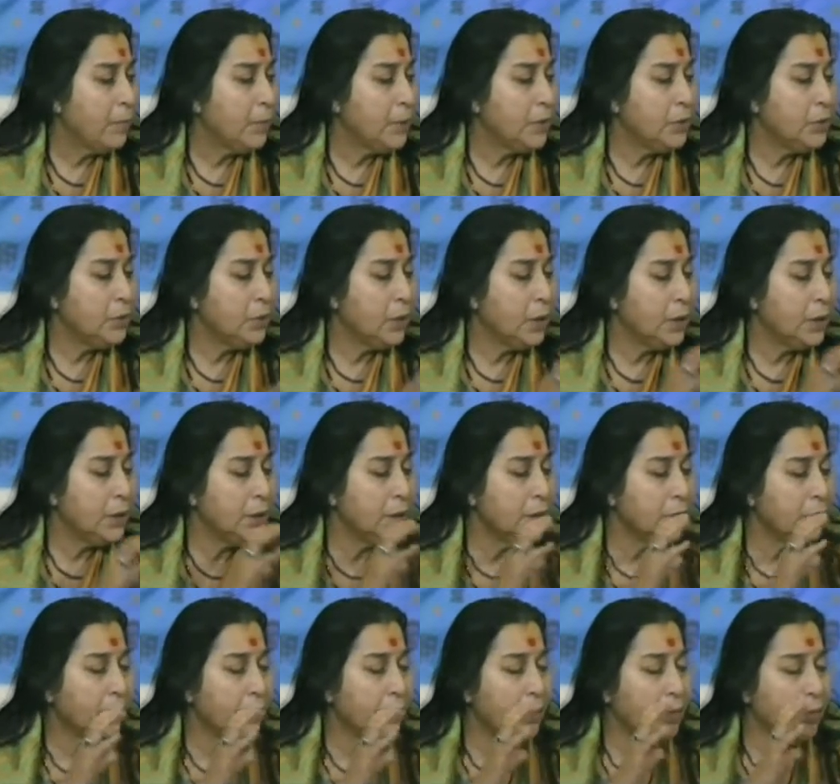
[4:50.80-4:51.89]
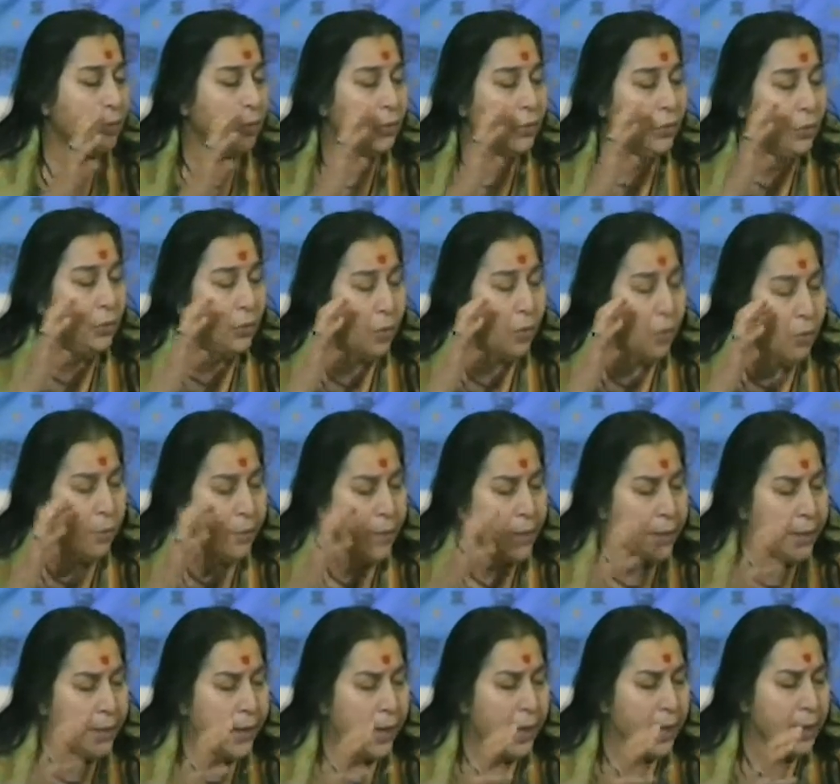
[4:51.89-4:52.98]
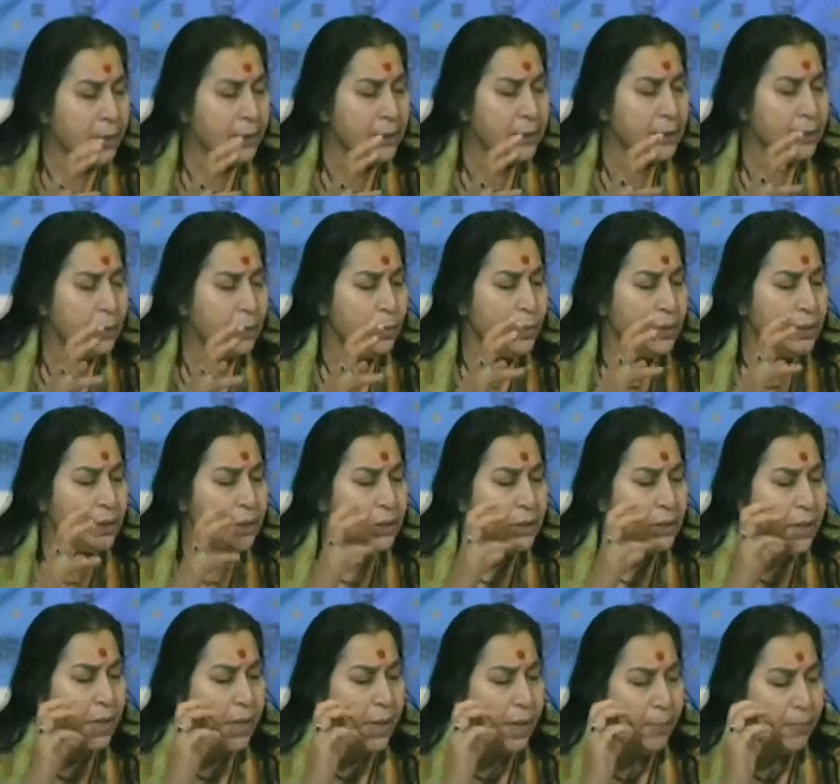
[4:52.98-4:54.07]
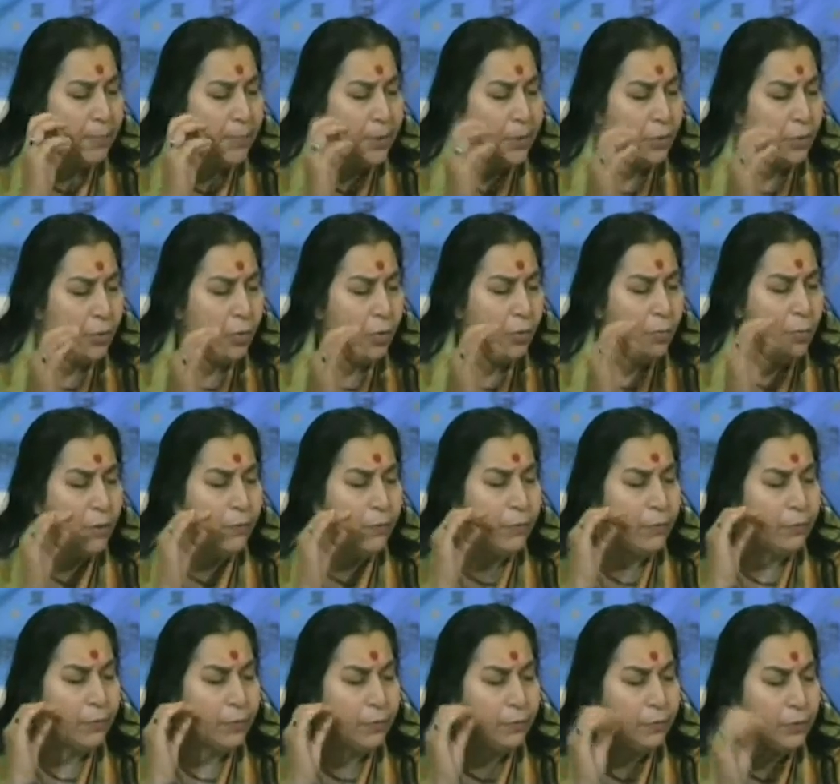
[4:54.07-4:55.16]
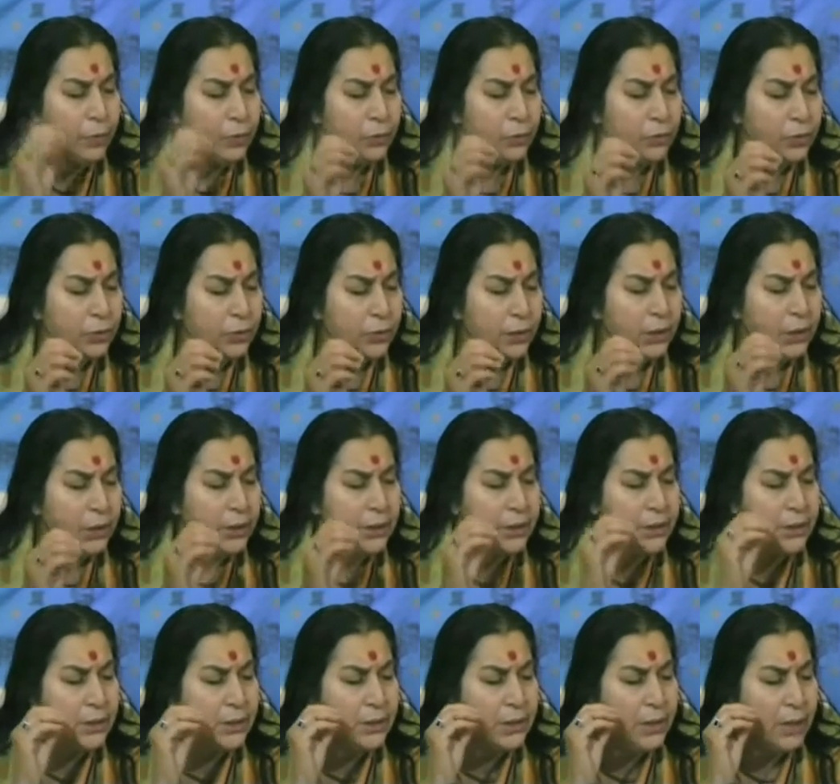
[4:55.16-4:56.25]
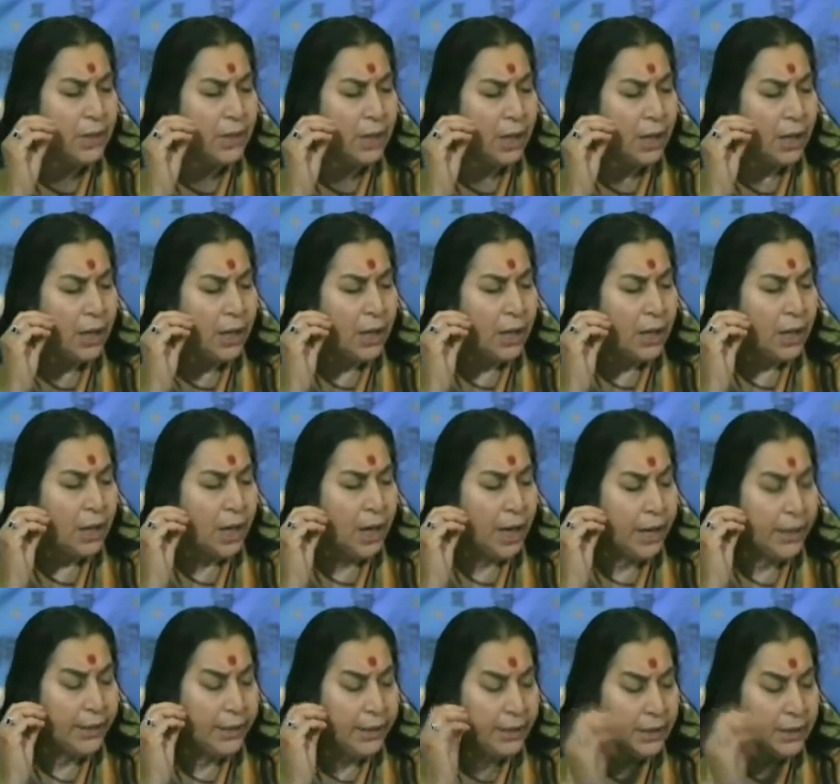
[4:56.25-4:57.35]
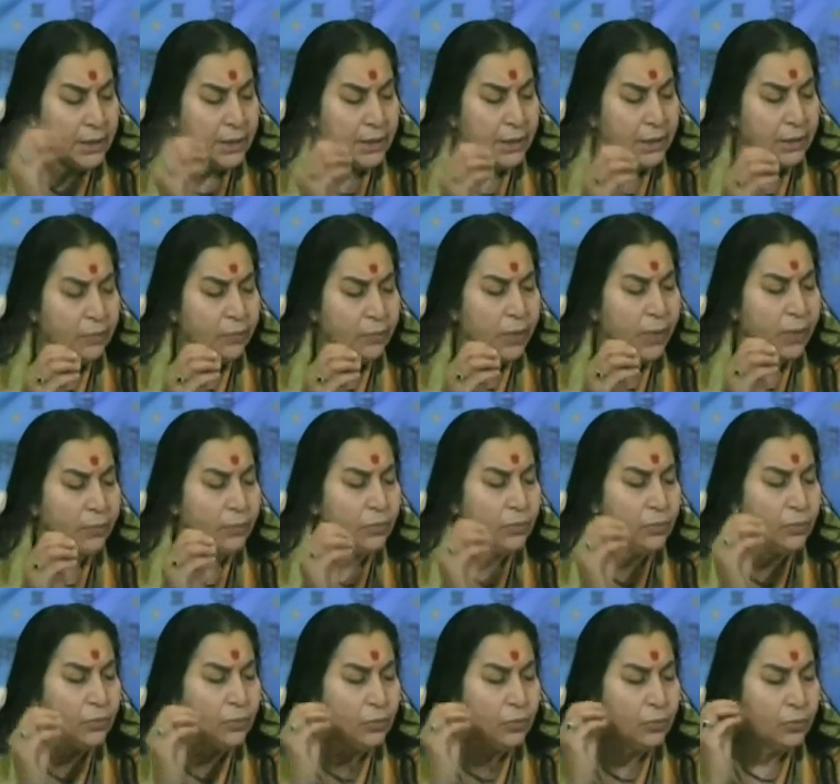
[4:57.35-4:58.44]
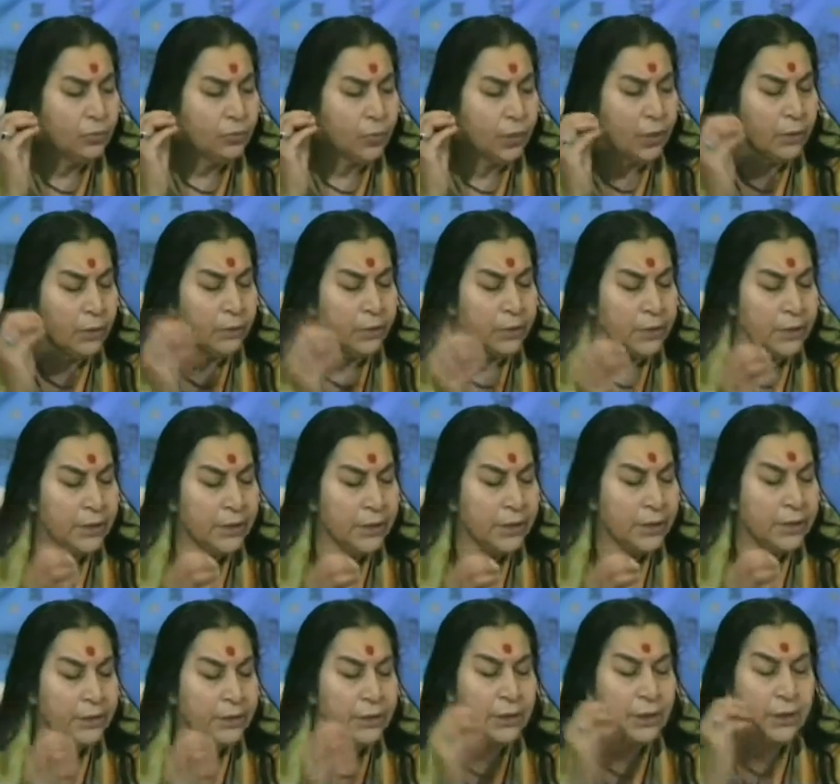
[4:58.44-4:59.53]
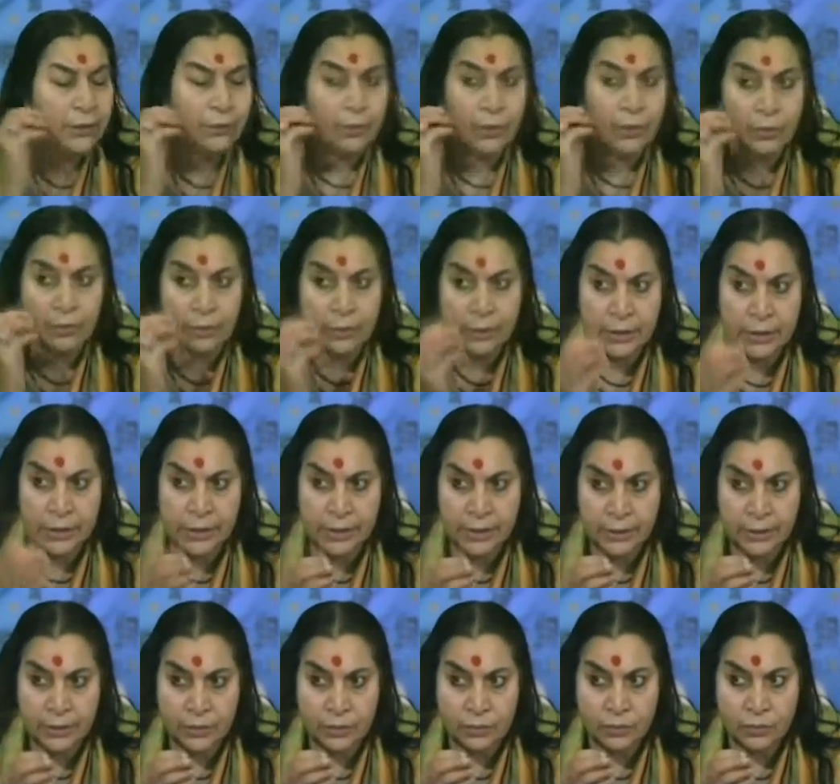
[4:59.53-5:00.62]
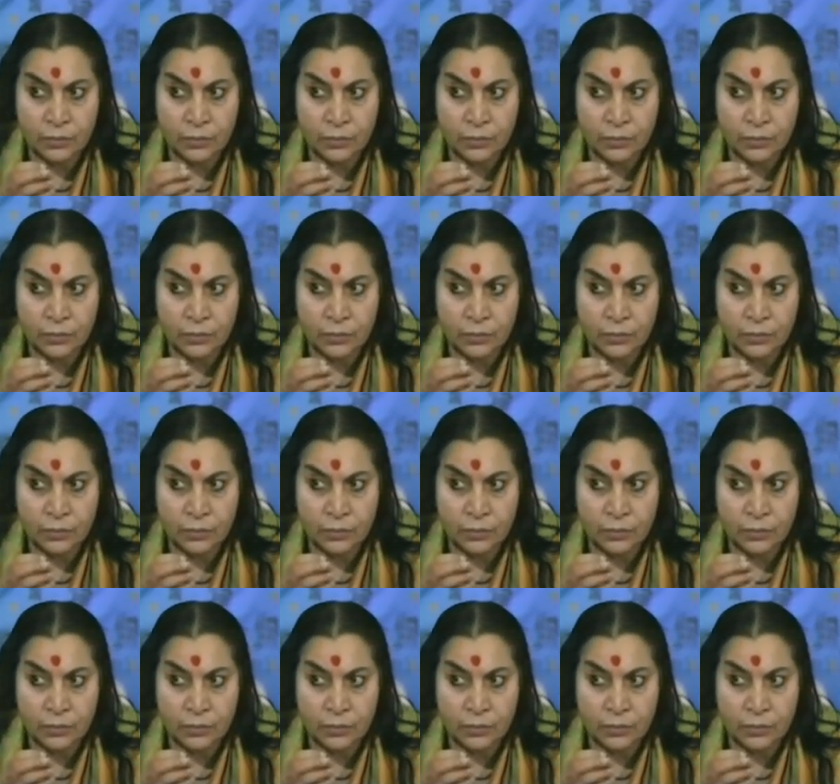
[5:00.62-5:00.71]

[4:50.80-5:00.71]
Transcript: but you are here for a global task, which is the epitome of our evolution. This is the highest thing we have to do for our creation and for our creator.